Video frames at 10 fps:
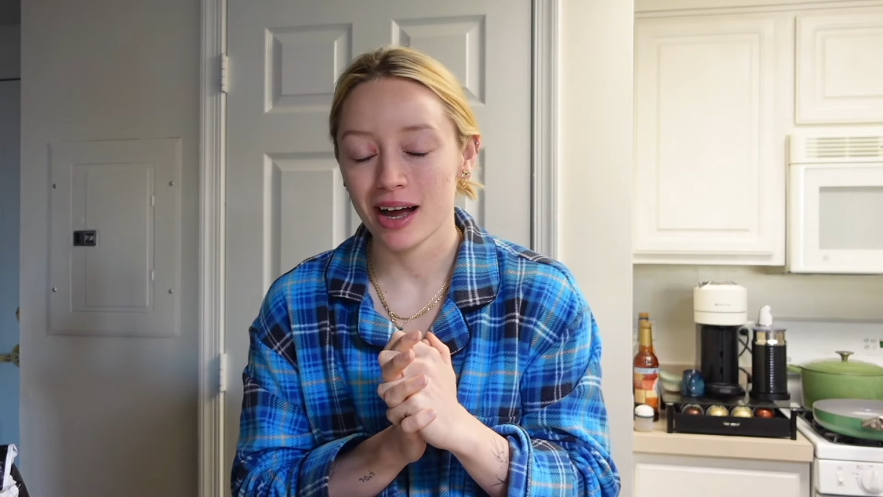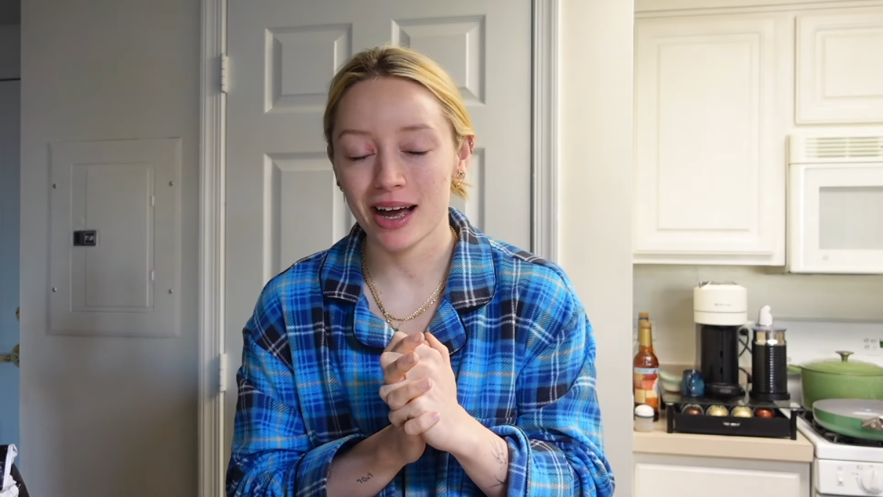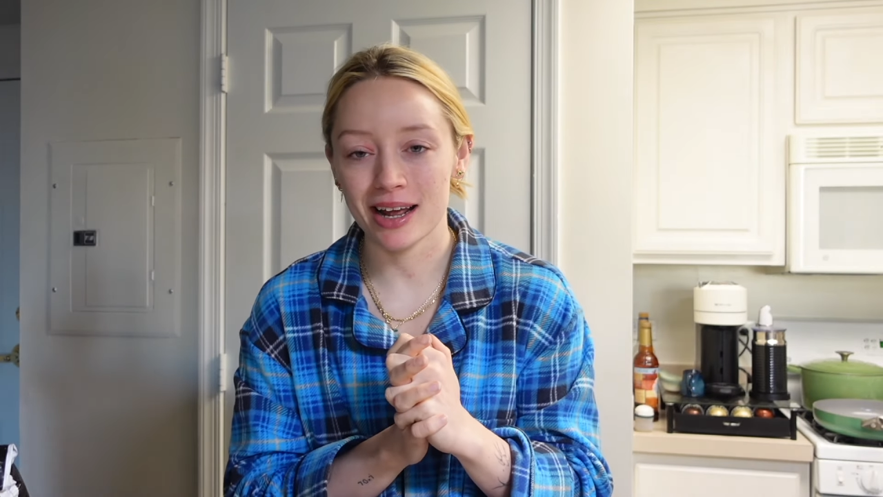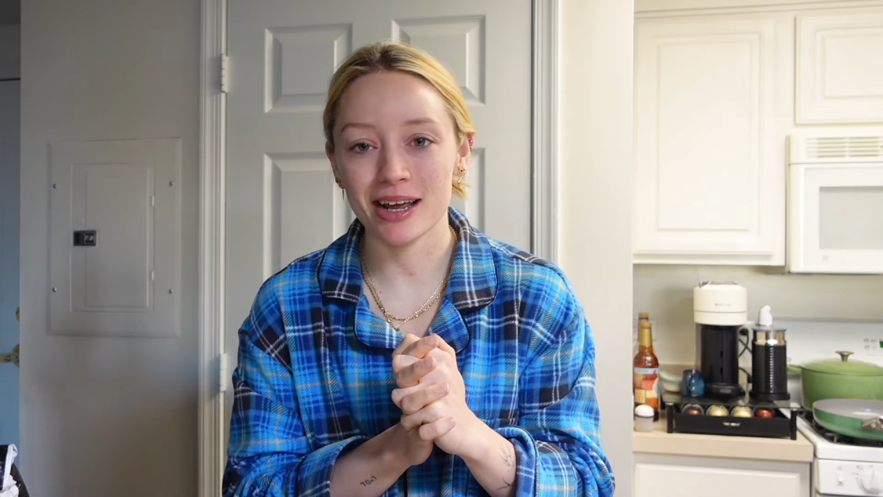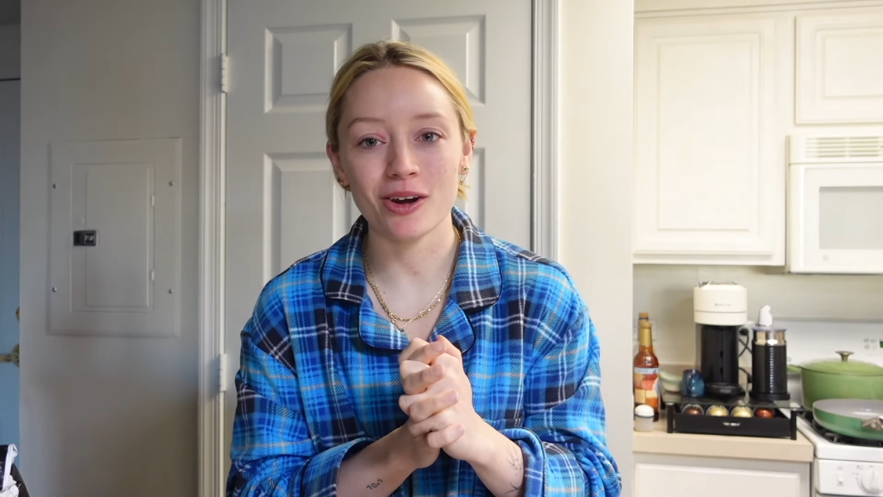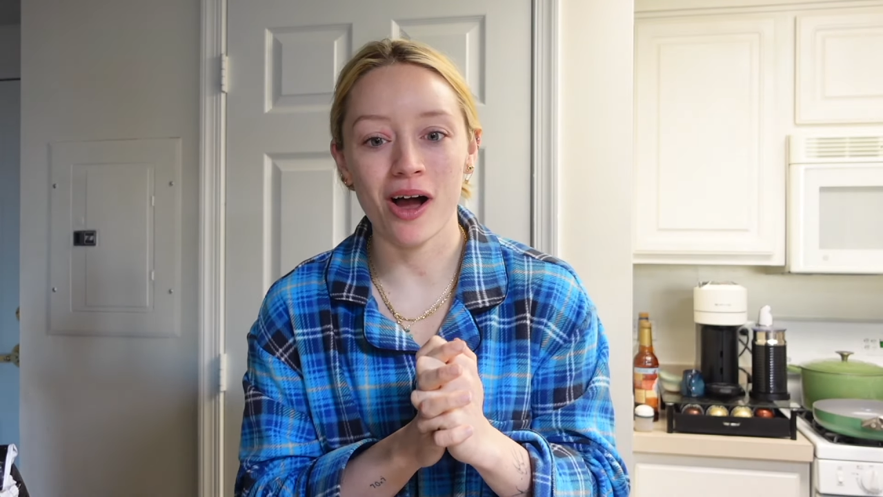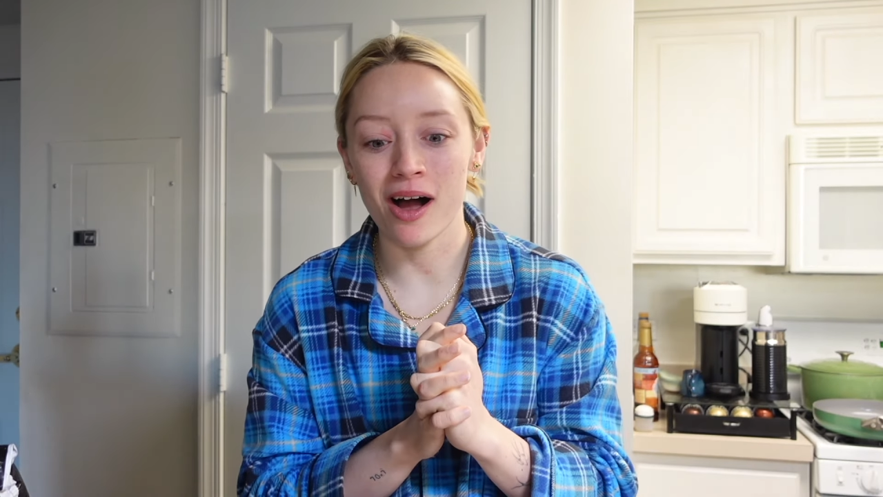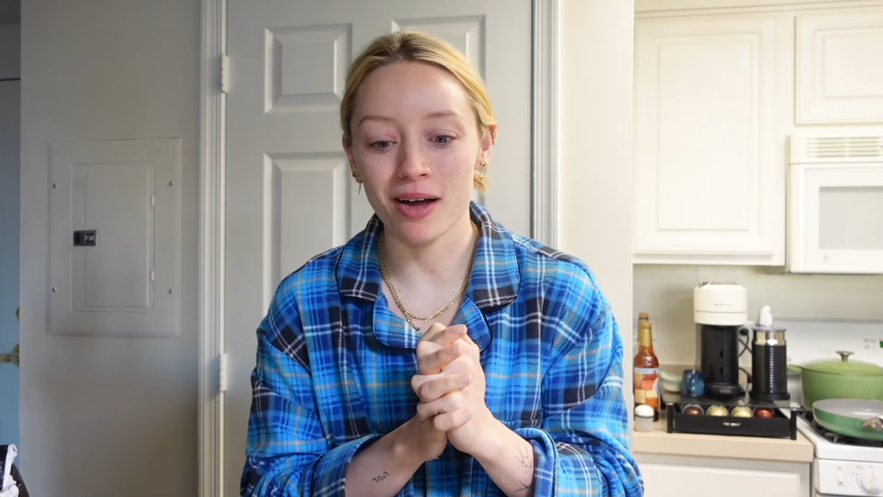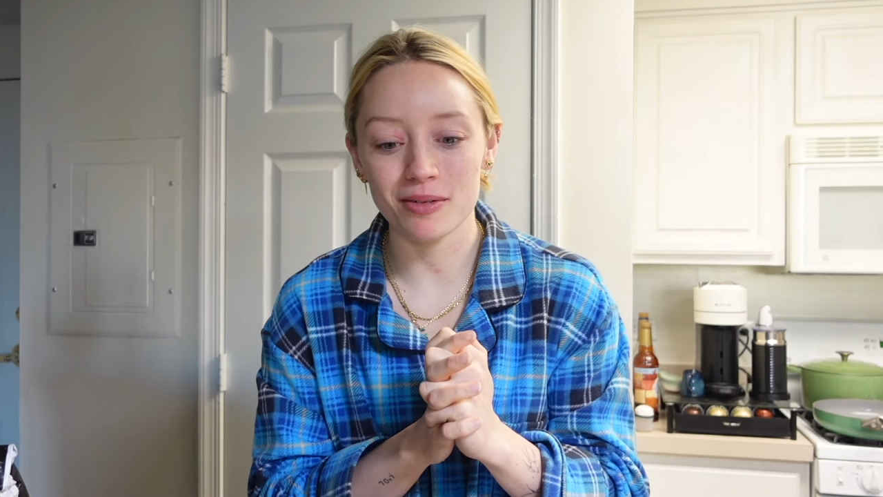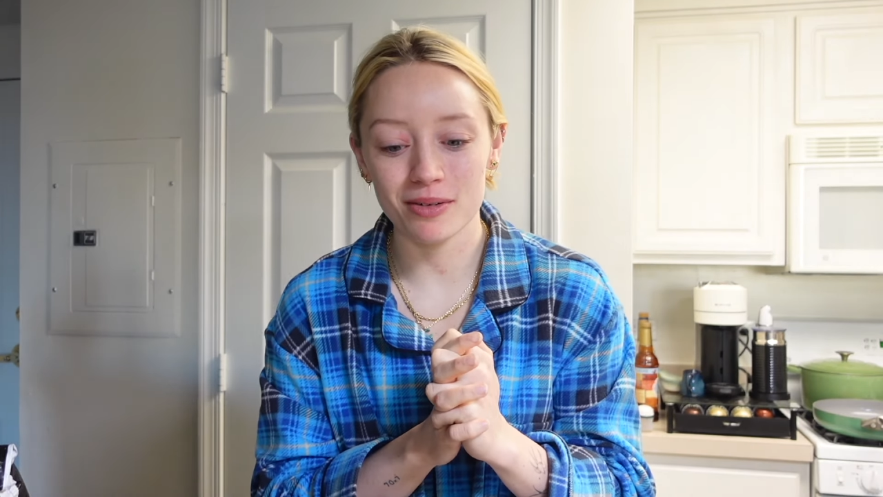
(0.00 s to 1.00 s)
and I
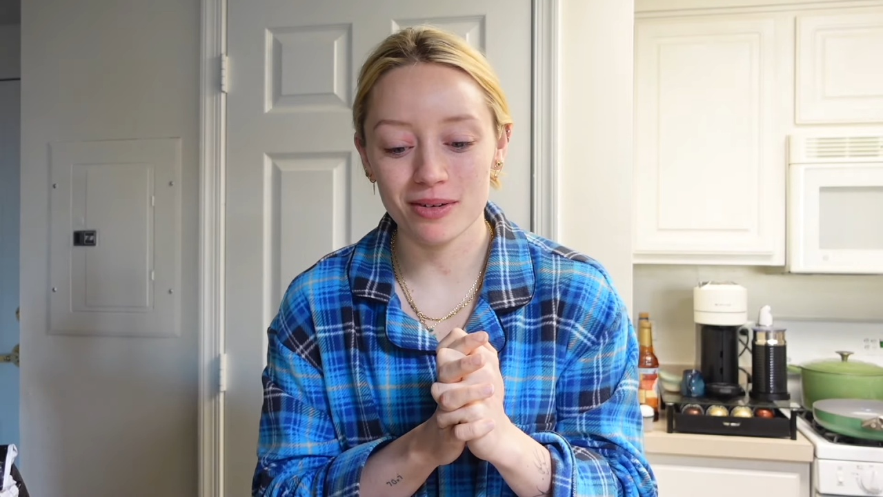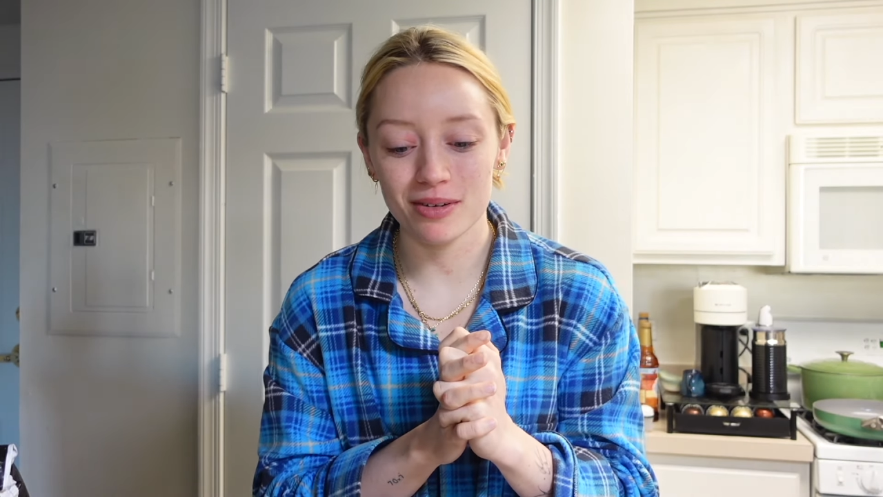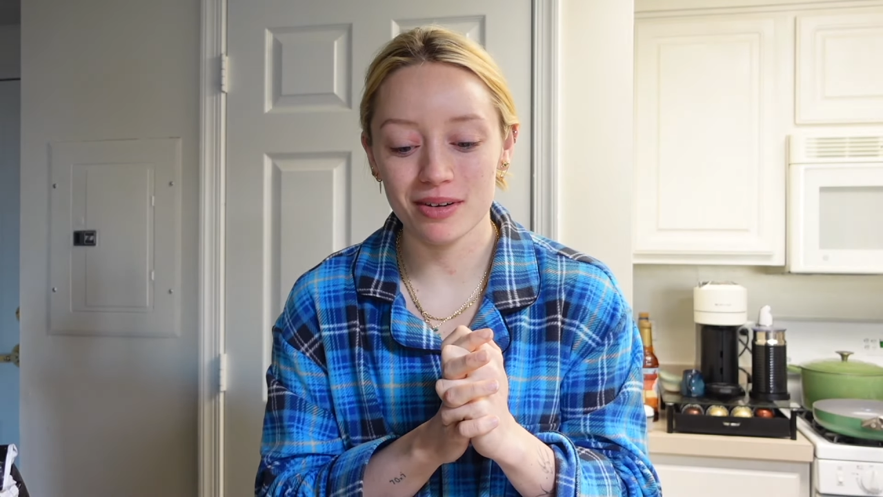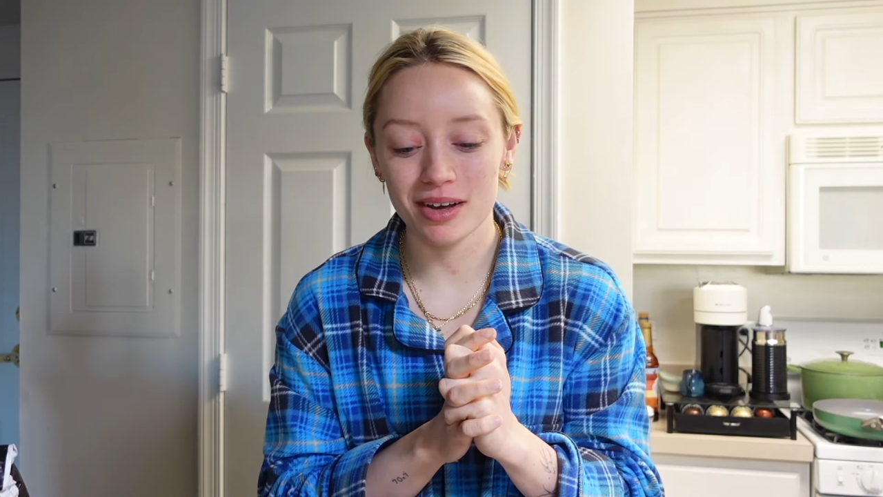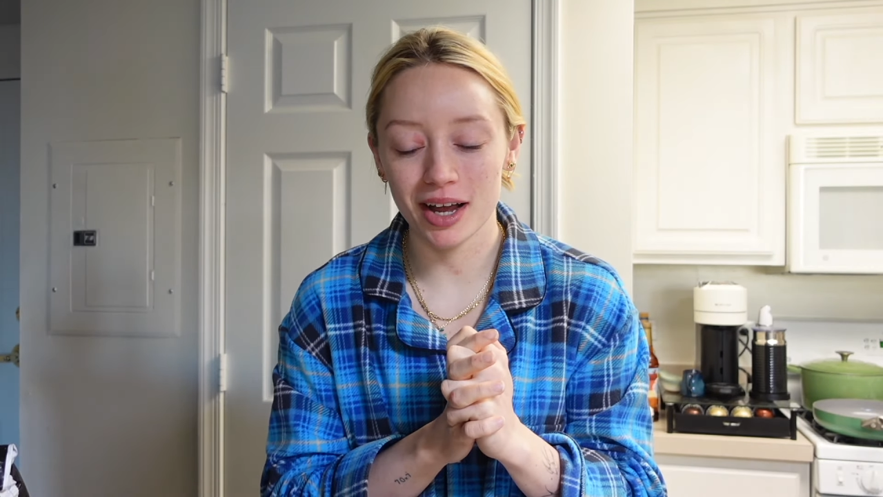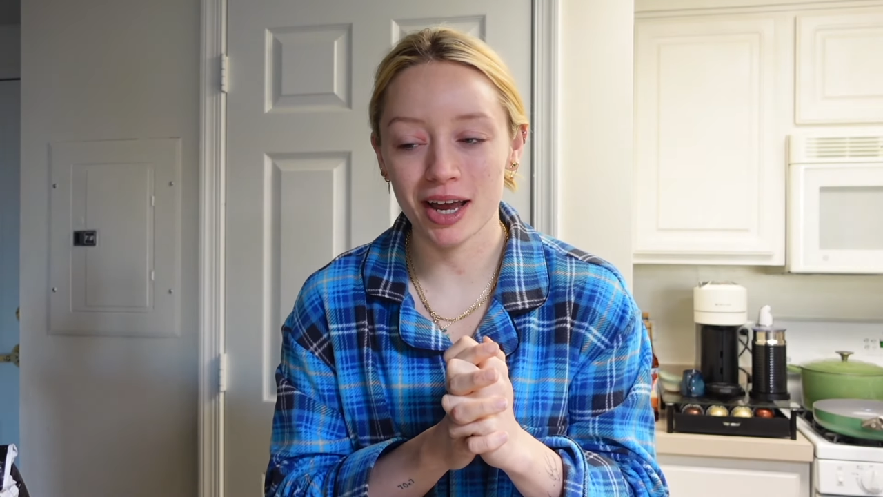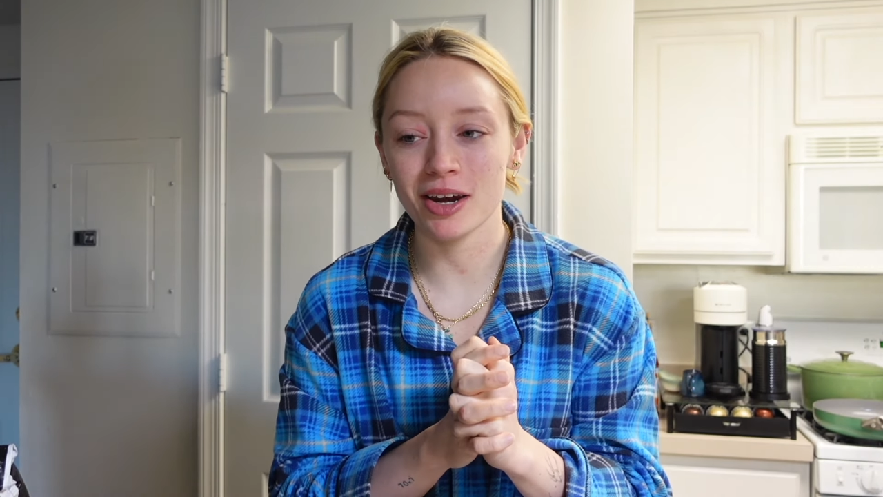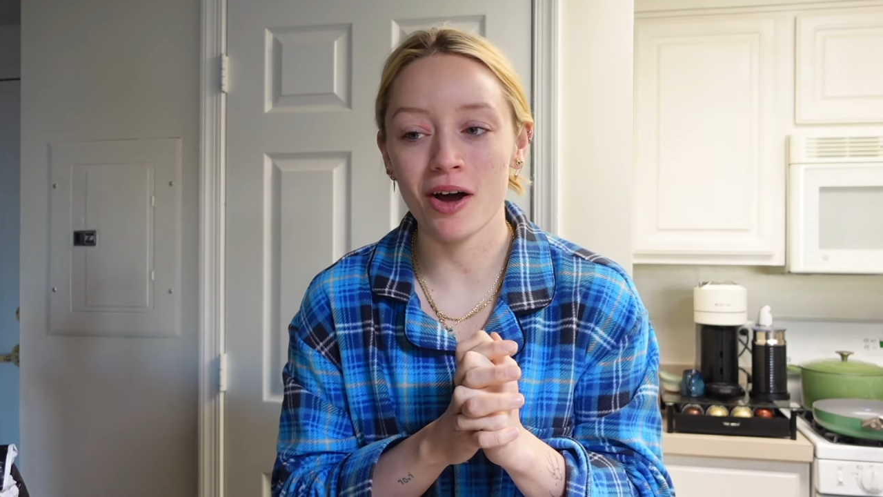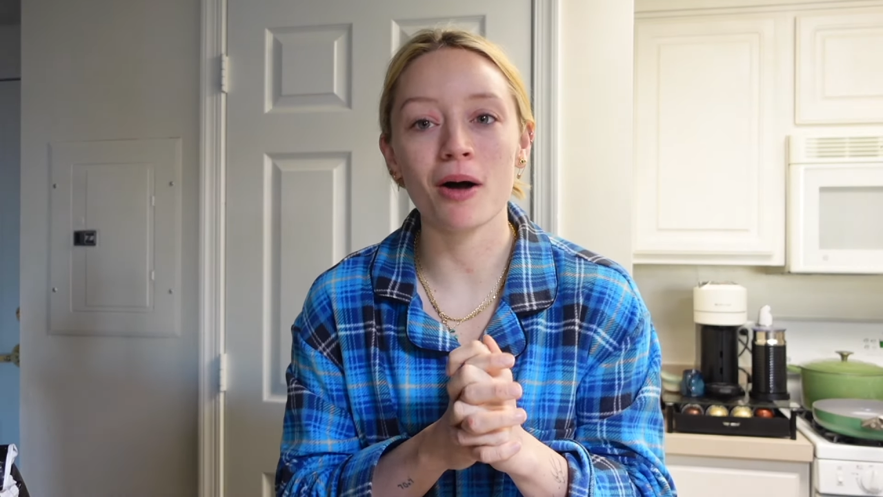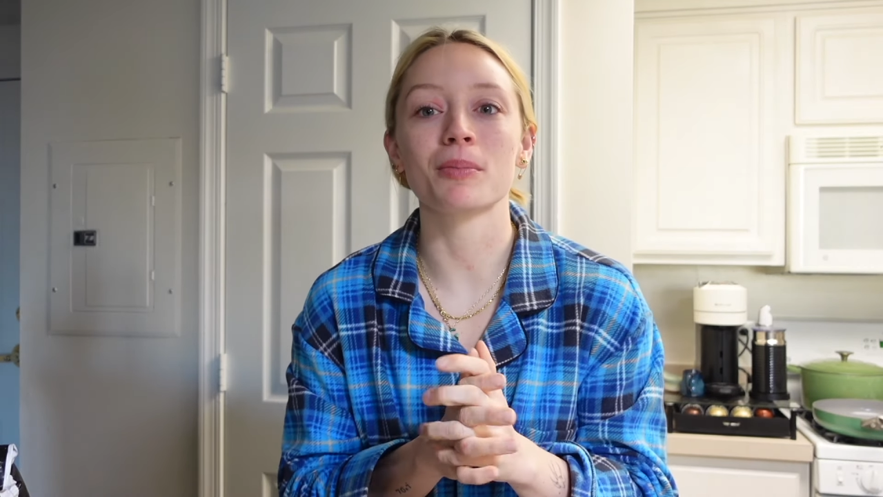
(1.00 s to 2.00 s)
cannot, I
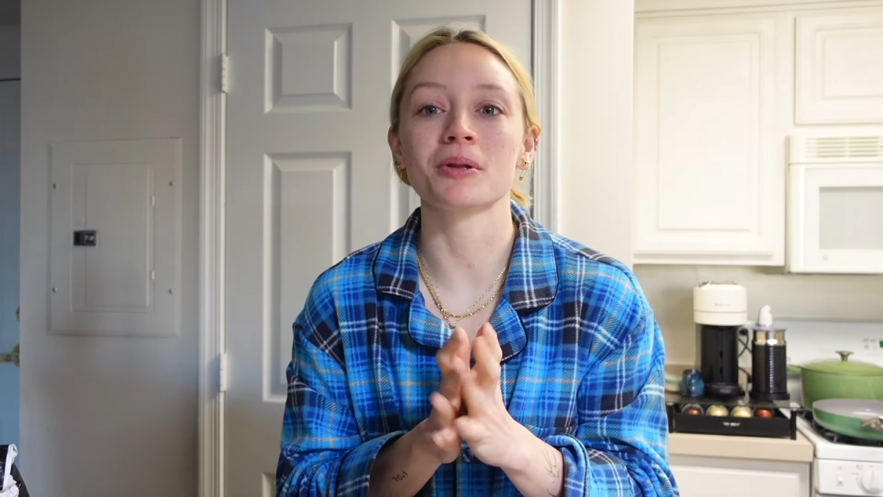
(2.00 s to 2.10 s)
cannot